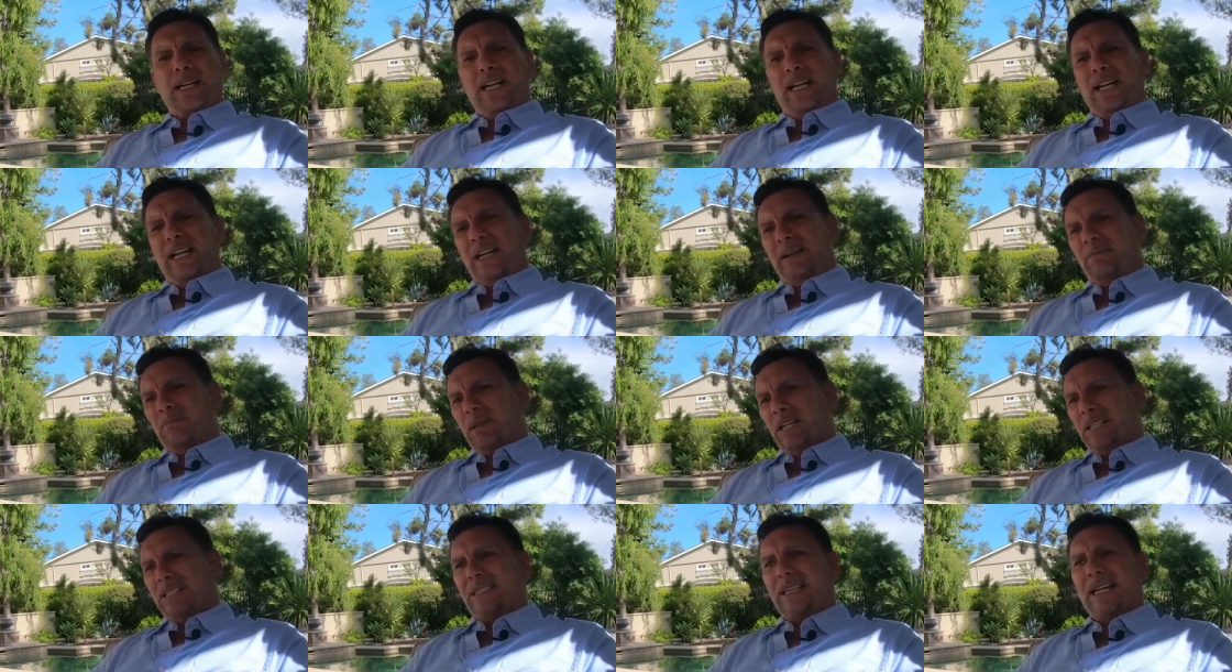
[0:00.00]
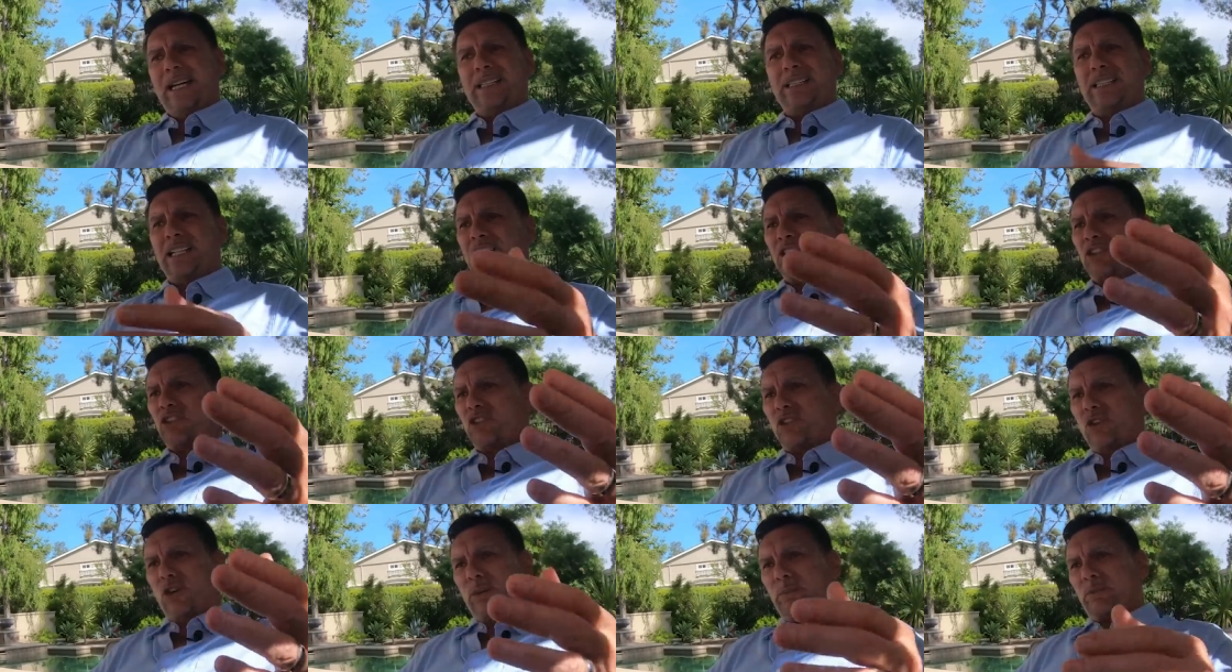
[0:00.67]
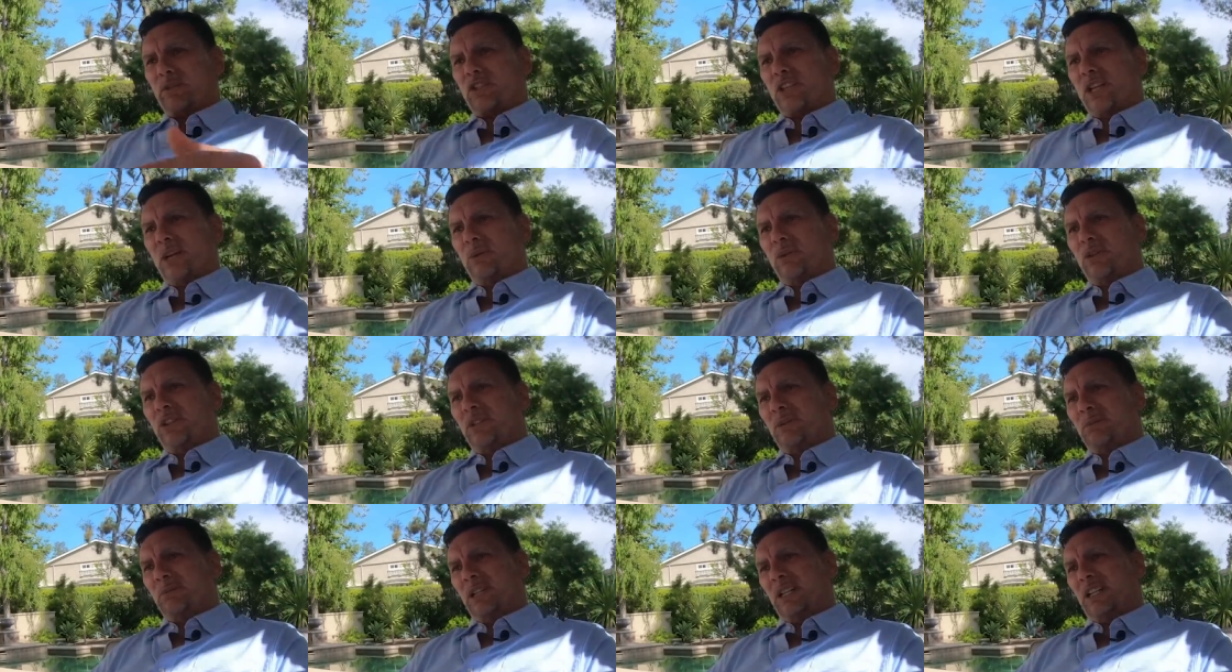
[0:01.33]
And my dad got so upset with
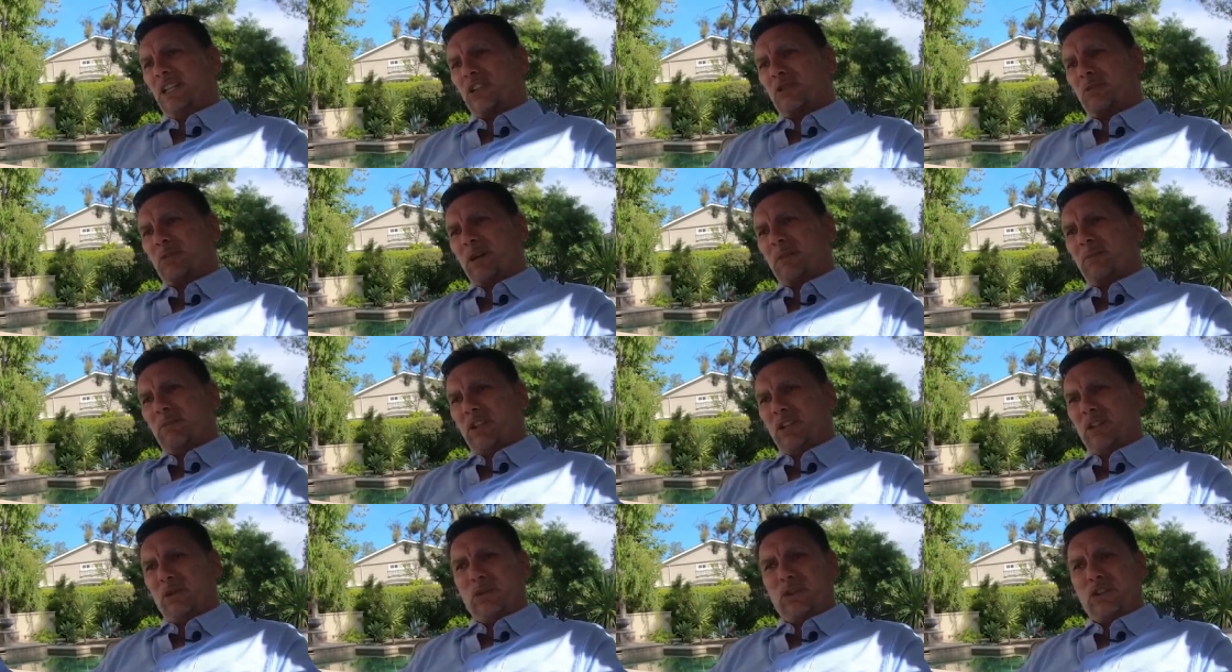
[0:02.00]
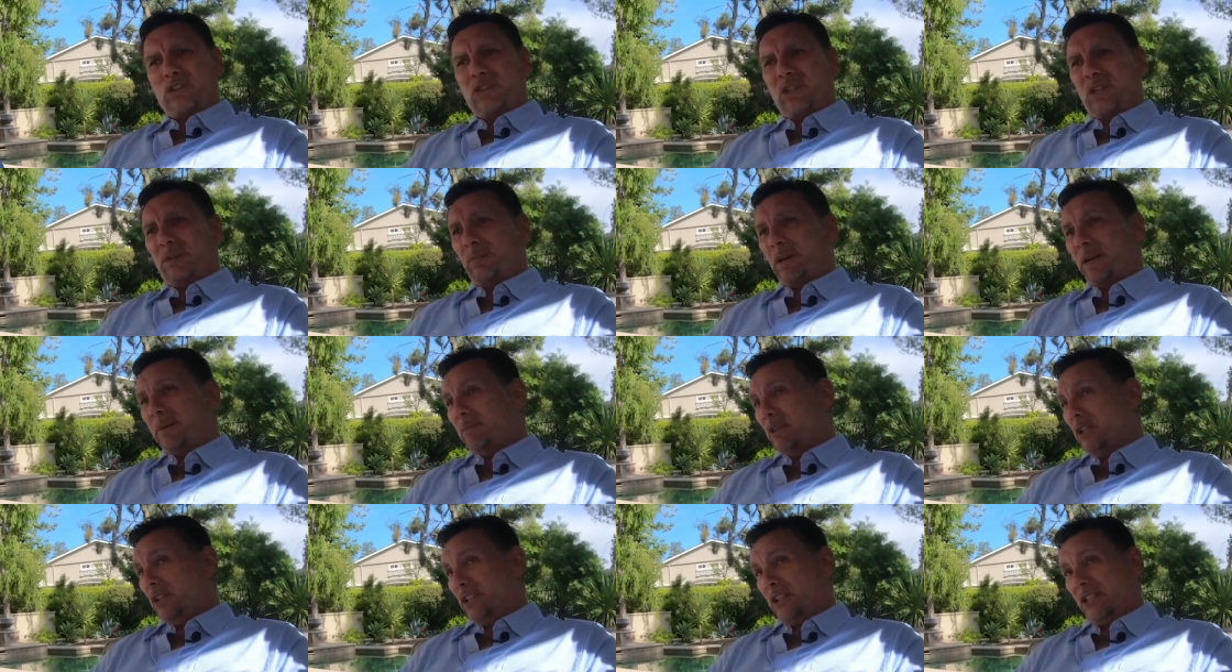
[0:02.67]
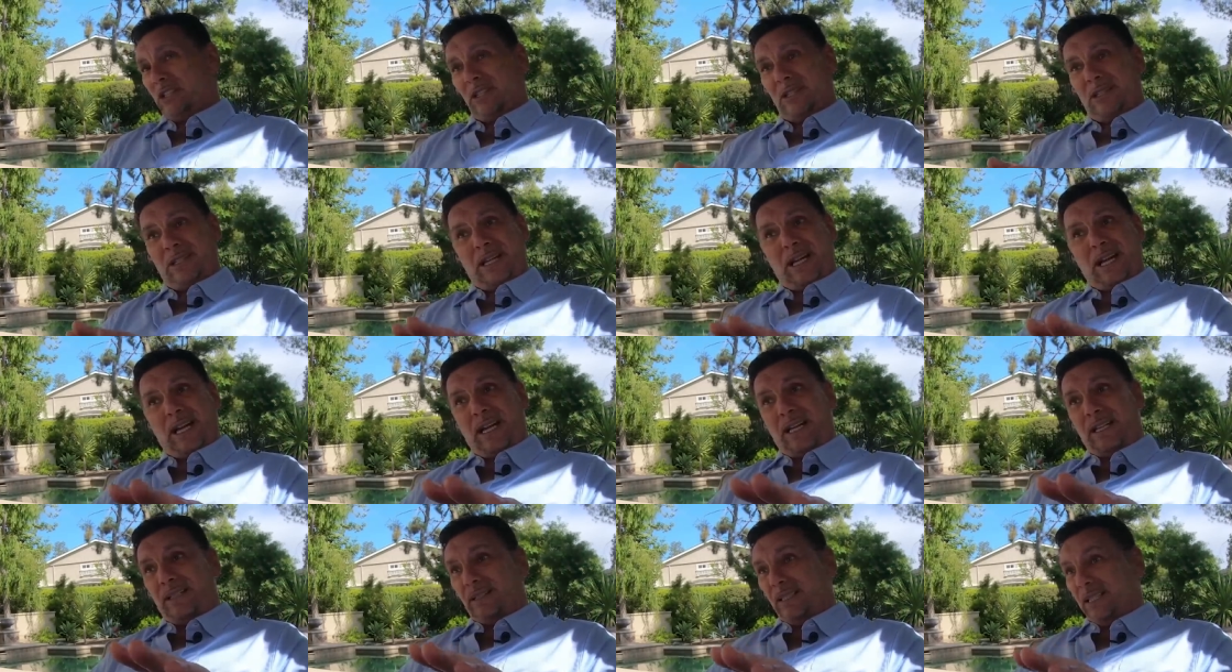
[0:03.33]
him because my mother was, my mother could
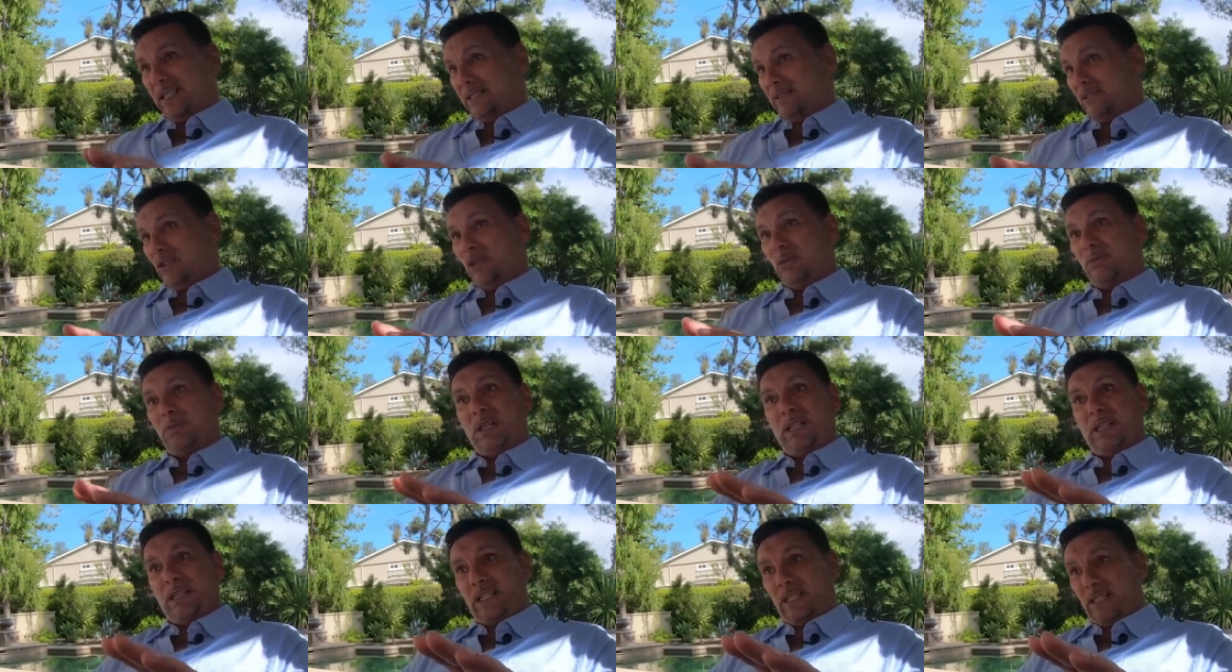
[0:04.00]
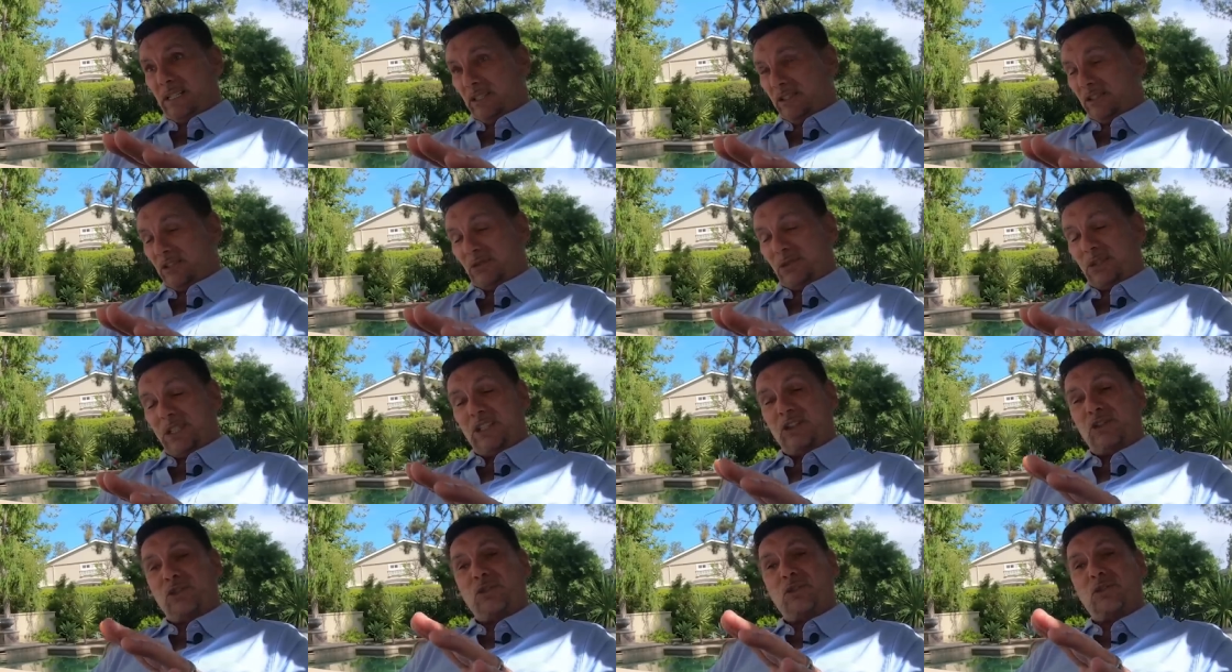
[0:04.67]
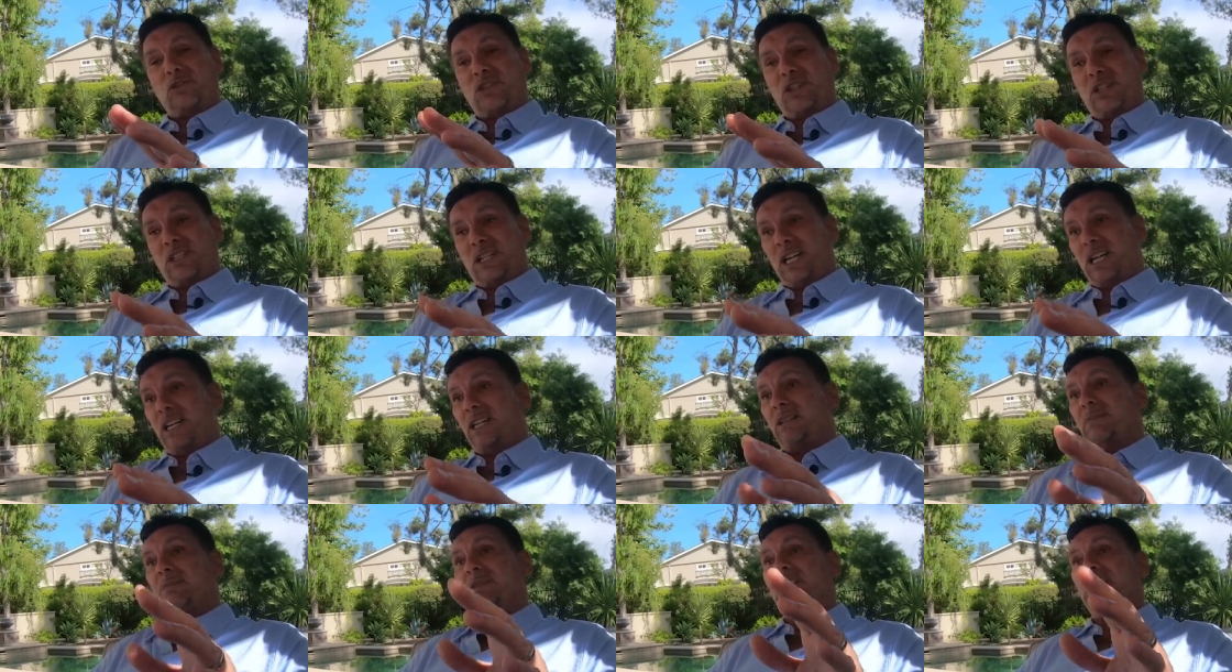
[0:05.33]
nag like nobody else, right? She used to
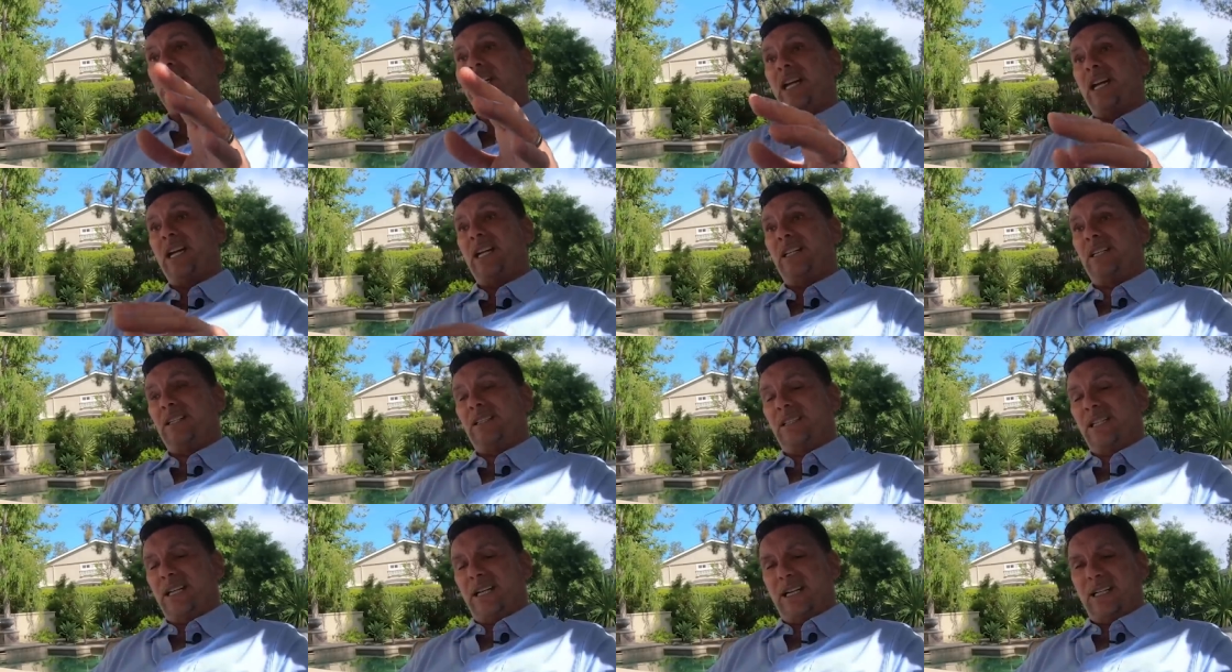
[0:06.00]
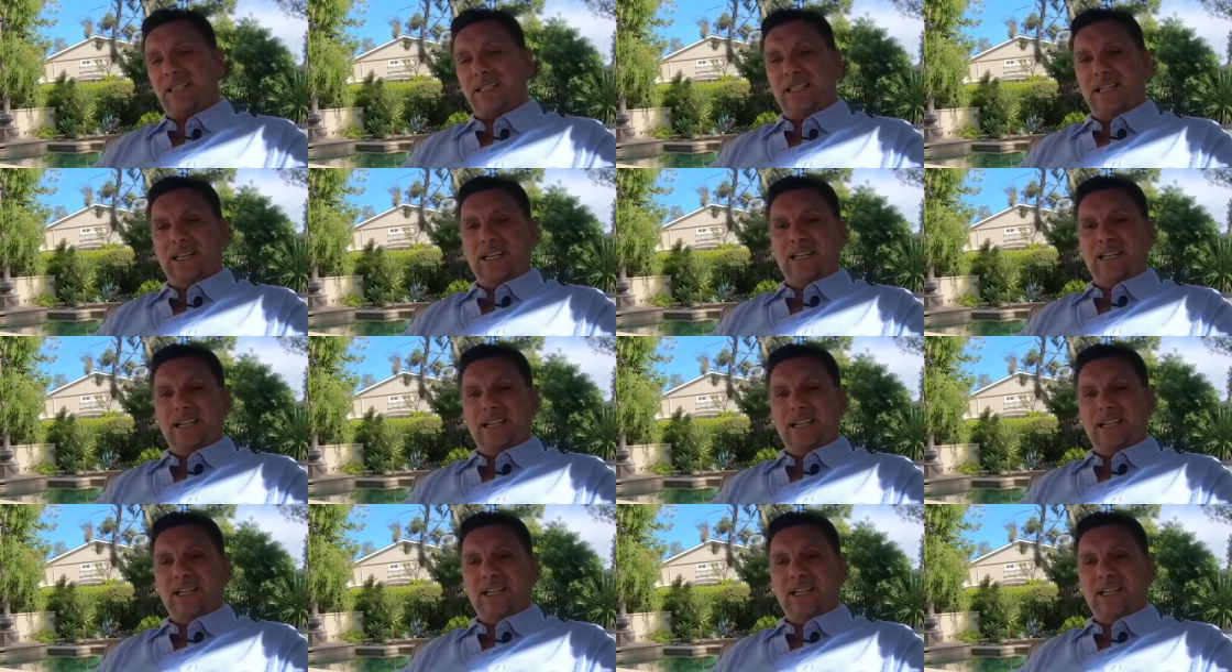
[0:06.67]
nag him and he hated that.